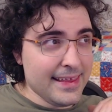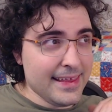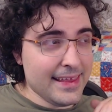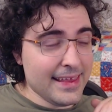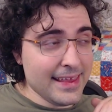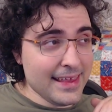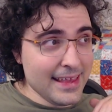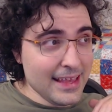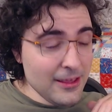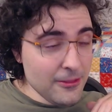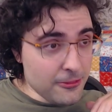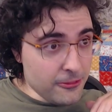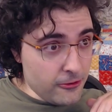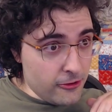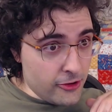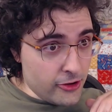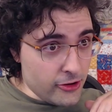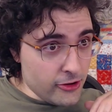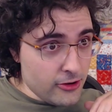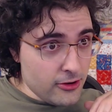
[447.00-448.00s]

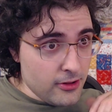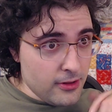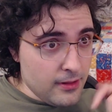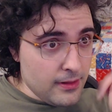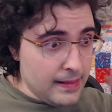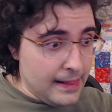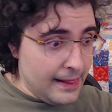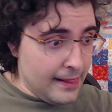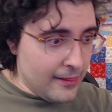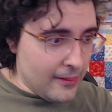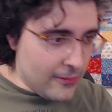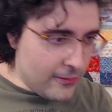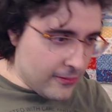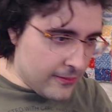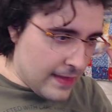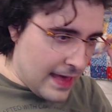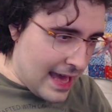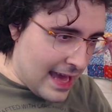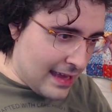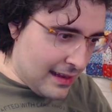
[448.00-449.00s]
either
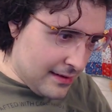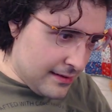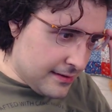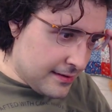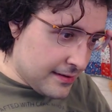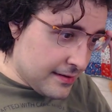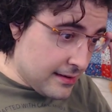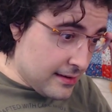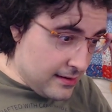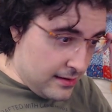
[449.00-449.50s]
that